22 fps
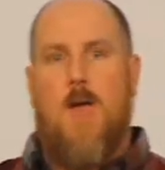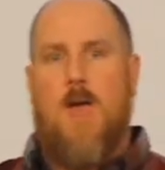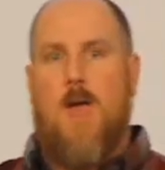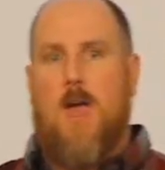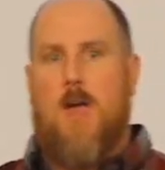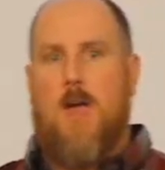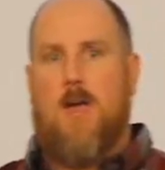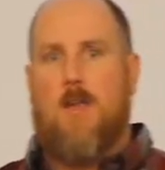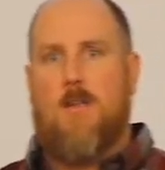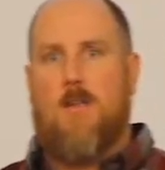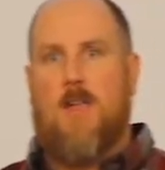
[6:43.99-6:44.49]

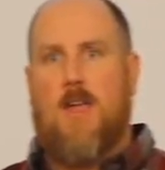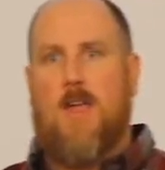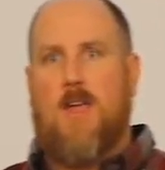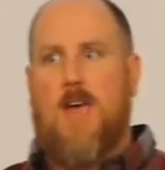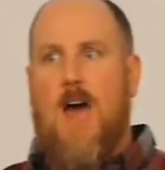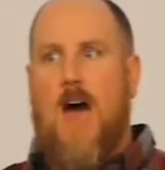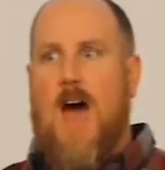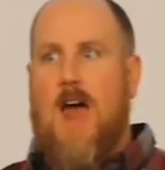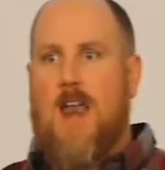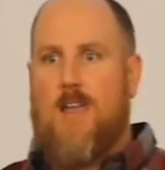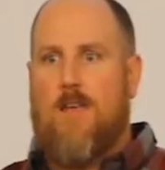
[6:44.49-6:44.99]
and that
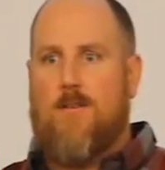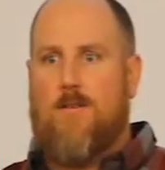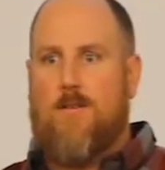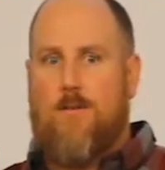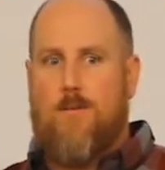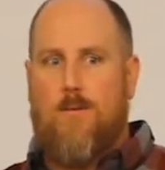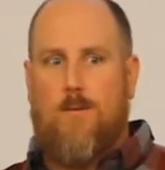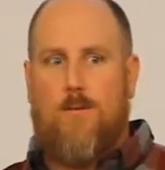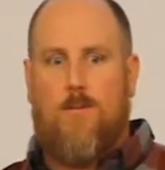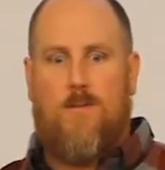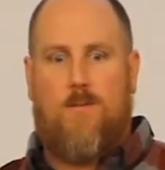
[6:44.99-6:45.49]
God
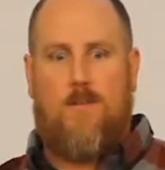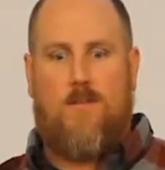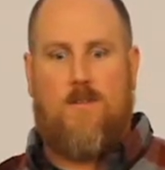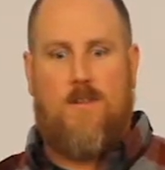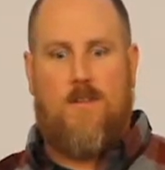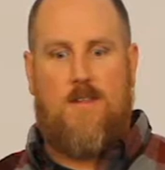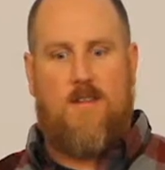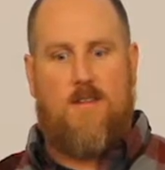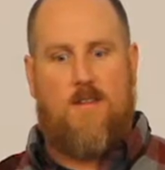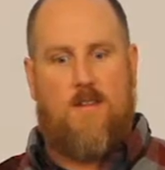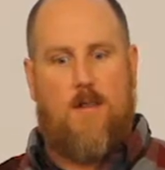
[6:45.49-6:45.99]
has
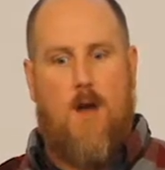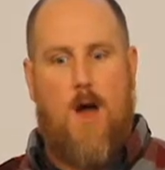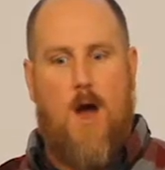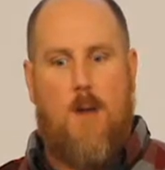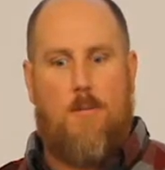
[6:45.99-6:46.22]
used this